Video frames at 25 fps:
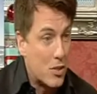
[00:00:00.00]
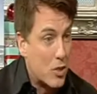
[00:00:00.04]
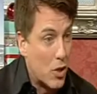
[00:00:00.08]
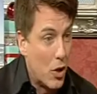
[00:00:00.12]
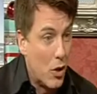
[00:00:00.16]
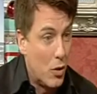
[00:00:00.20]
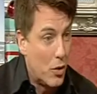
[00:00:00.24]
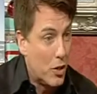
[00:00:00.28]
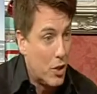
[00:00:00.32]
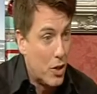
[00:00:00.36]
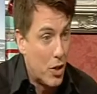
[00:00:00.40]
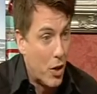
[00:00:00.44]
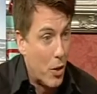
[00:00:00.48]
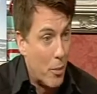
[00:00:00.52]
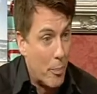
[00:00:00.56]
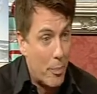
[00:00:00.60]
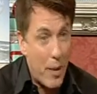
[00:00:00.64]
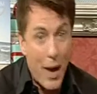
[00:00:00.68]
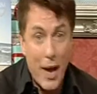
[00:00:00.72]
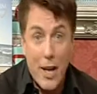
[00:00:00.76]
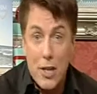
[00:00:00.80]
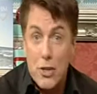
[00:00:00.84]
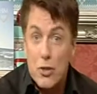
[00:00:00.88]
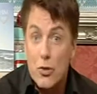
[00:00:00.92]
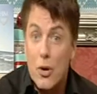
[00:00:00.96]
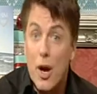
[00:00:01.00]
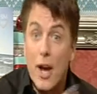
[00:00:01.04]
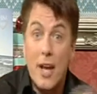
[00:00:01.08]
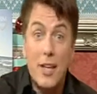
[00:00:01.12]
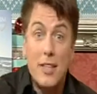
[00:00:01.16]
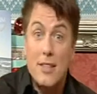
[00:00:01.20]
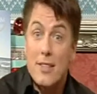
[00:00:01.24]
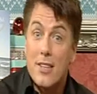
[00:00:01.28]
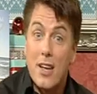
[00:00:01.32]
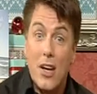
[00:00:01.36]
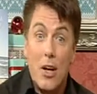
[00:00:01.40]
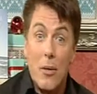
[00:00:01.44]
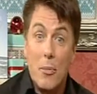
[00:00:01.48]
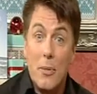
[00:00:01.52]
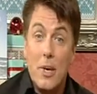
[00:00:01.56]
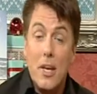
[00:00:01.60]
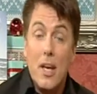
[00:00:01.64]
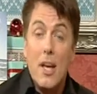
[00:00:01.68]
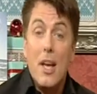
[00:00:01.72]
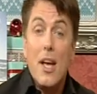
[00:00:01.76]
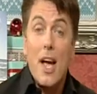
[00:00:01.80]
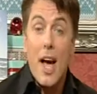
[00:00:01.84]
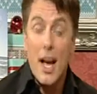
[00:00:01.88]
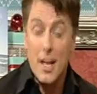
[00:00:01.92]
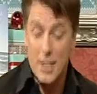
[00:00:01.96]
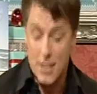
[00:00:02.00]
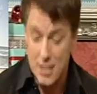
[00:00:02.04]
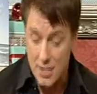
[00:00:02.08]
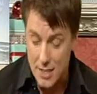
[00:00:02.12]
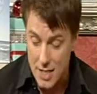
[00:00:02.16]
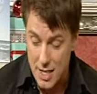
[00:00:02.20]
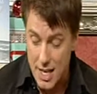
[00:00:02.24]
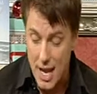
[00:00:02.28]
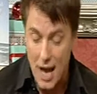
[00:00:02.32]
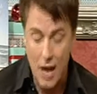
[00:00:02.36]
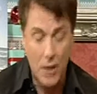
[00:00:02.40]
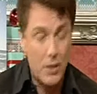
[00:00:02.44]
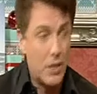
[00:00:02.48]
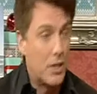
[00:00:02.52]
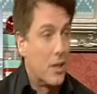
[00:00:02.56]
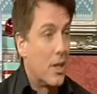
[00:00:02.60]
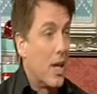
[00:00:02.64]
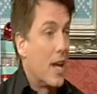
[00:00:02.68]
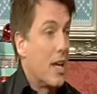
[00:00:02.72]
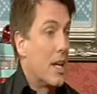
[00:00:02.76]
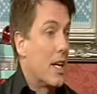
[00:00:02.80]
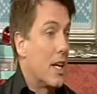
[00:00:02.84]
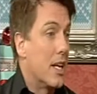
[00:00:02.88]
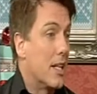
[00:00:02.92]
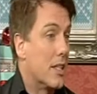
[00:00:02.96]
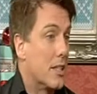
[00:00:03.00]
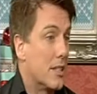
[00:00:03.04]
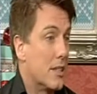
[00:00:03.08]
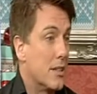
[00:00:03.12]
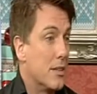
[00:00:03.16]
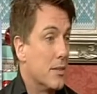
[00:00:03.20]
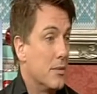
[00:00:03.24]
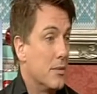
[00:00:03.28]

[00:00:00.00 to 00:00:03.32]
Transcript: So, buy it, try it, and tell me, and see how you like it.